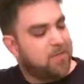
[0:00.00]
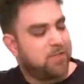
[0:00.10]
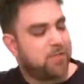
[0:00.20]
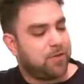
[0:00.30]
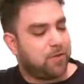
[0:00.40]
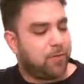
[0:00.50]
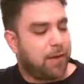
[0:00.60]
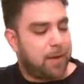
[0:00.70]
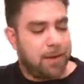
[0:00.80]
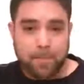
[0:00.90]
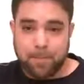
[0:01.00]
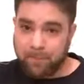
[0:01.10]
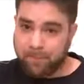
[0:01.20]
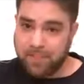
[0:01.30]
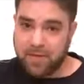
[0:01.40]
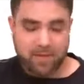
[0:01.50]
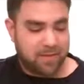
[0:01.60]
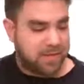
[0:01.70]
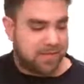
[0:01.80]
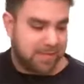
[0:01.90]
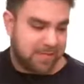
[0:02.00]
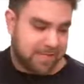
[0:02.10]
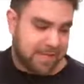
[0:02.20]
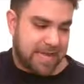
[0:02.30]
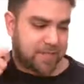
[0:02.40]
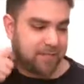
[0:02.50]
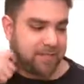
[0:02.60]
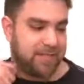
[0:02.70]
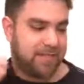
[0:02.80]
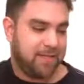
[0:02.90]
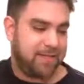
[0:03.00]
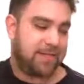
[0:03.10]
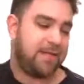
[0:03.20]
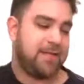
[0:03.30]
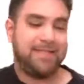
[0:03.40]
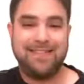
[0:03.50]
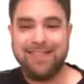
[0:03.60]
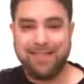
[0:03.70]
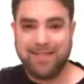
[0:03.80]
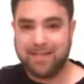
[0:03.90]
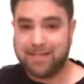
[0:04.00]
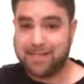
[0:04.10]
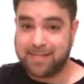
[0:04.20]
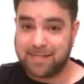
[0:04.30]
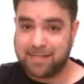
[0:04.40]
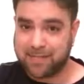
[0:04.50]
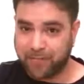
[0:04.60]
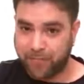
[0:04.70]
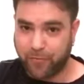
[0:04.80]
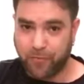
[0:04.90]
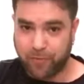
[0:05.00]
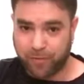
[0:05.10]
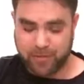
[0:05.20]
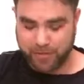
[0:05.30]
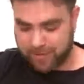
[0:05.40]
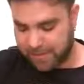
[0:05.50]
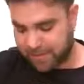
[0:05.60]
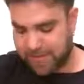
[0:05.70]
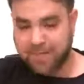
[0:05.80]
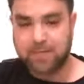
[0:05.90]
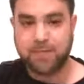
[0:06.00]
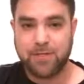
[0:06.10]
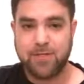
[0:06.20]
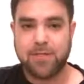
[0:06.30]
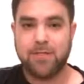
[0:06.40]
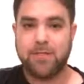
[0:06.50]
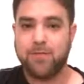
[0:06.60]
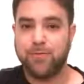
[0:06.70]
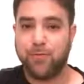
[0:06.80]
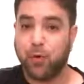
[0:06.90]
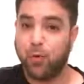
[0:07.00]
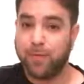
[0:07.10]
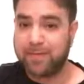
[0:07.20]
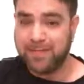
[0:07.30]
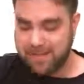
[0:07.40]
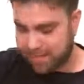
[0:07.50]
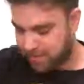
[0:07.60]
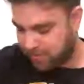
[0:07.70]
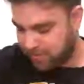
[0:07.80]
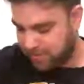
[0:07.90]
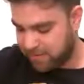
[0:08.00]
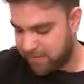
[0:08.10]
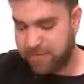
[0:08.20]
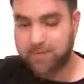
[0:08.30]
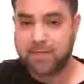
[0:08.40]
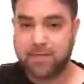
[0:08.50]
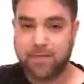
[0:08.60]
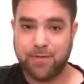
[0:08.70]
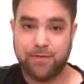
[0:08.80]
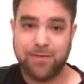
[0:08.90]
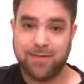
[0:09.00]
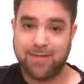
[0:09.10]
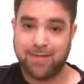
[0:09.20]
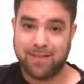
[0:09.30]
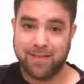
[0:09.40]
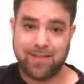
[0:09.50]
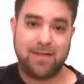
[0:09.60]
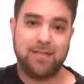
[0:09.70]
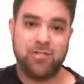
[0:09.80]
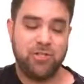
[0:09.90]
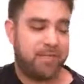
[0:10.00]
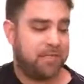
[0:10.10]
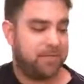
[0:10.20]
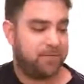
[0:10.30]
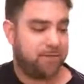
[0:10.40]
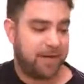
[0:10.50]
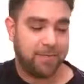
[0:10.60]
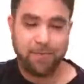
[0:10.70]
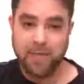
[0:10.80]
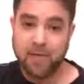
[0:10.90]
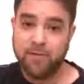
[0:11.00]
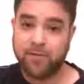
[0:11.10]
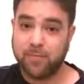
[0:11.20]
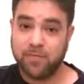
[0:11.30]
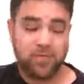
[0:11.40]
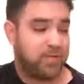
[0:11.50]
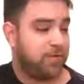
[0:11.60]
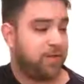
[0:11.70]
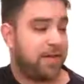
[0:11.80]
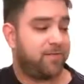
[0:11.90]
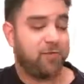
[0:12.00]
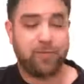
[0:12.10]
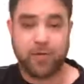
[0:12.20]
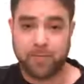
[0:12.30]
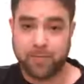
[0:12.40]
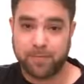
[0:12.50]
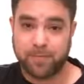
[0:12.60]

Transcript: So this is actually D sus4 tuning, and to tune it to open D, all you need to do is tune the G string from G to F sharp.